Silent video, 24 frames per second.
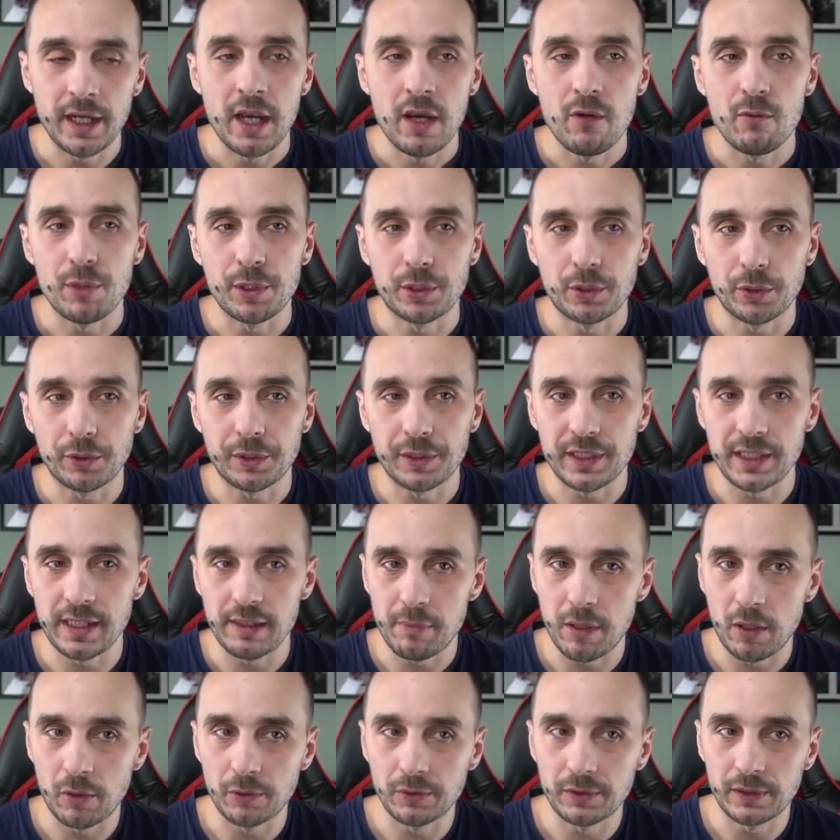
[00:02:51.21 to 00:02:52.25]
we're talking
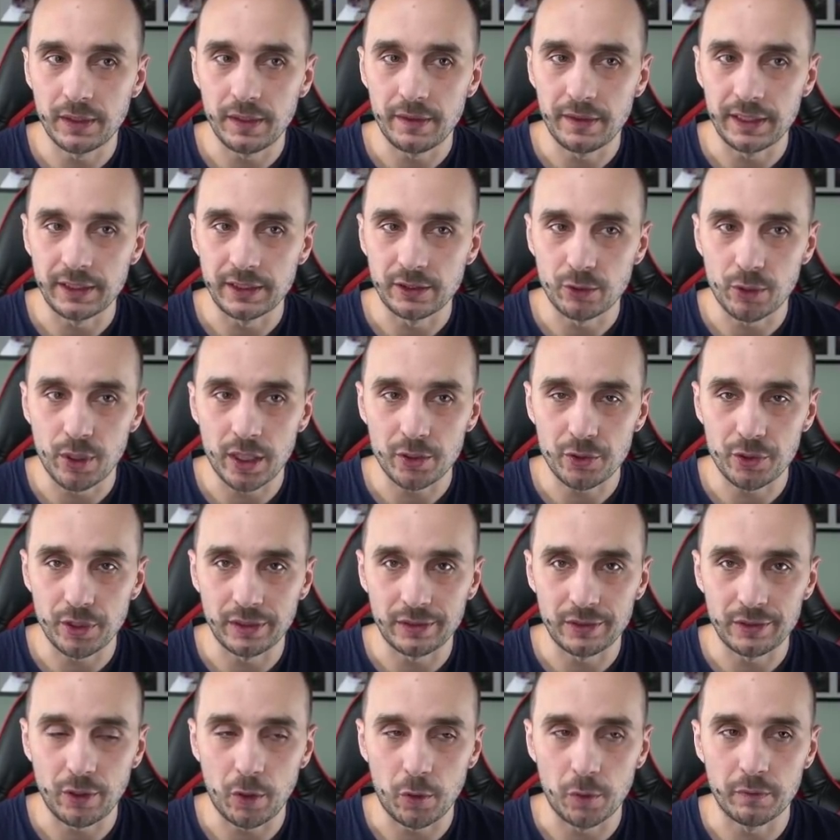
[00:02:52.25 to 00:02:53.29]
about destruction
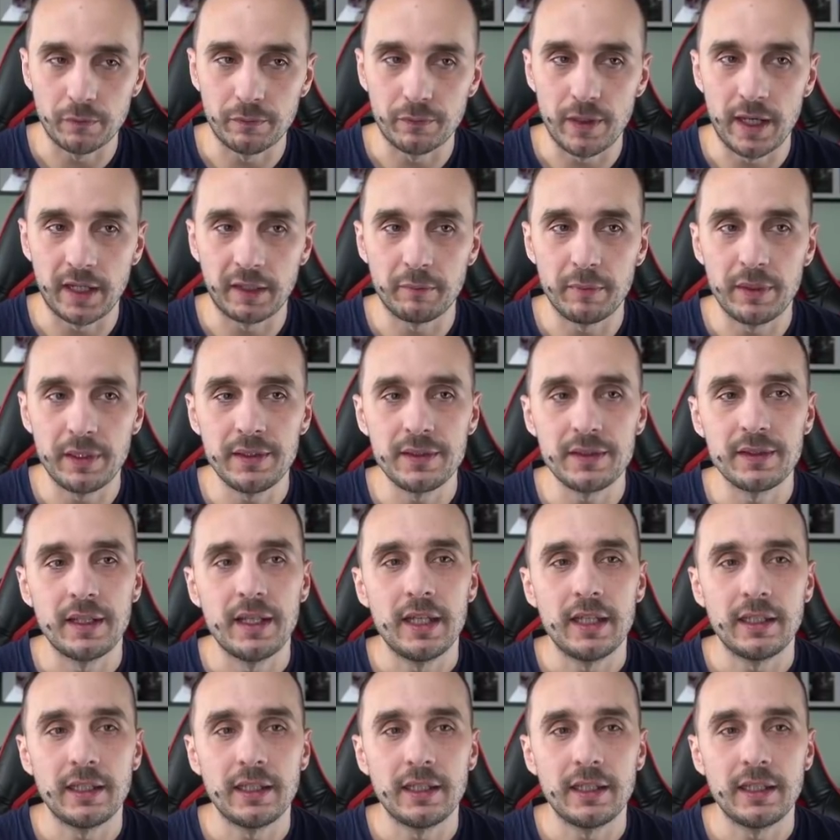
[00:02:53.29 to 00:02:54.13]
stone fragments,